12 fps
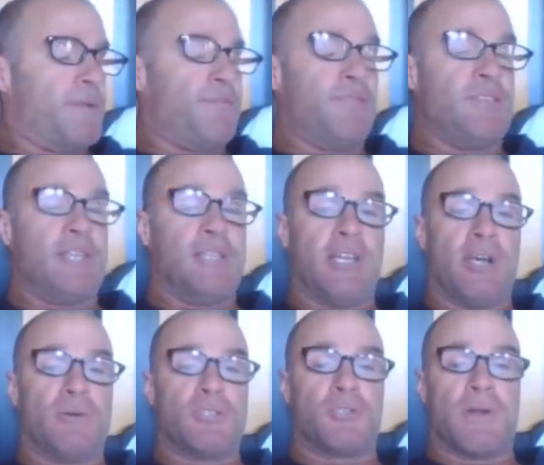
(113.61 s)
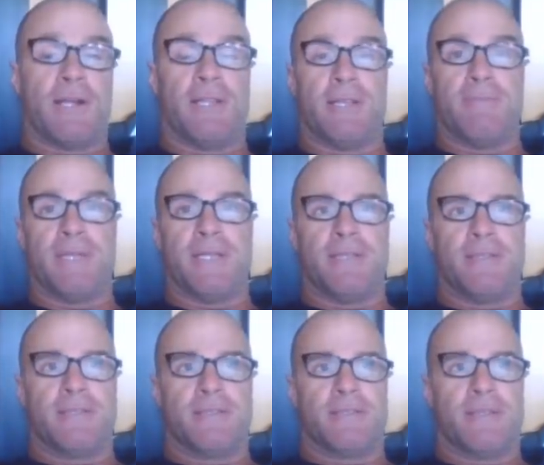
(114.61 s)
I mean, physically I was struggling, but
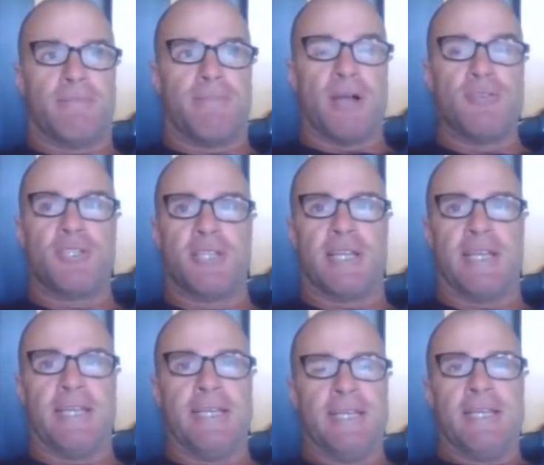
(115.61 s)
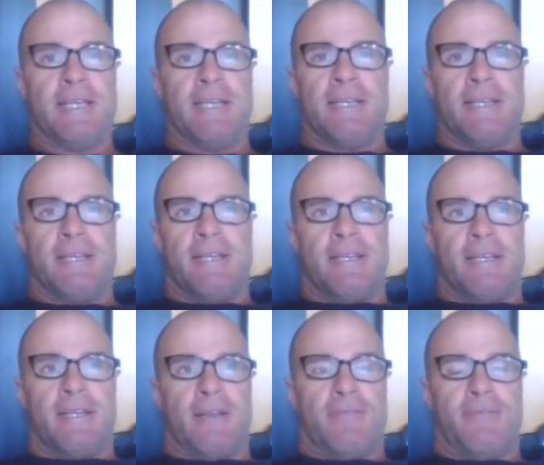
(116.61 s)
emotionally
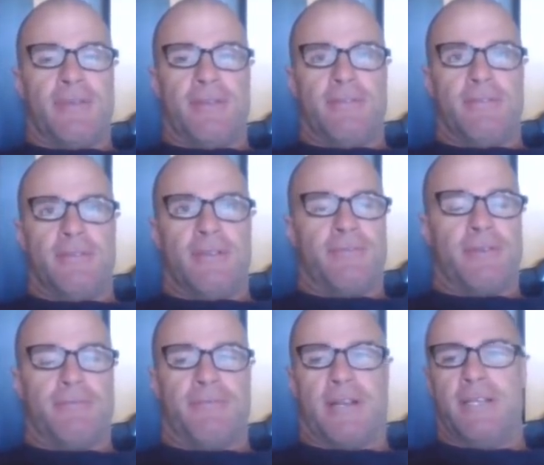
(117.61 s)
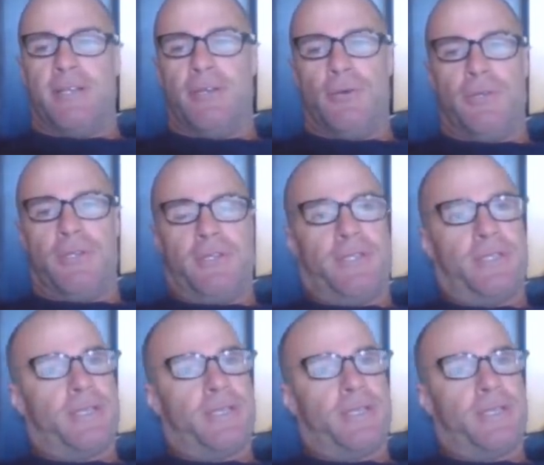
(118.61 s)
I felt fucking good.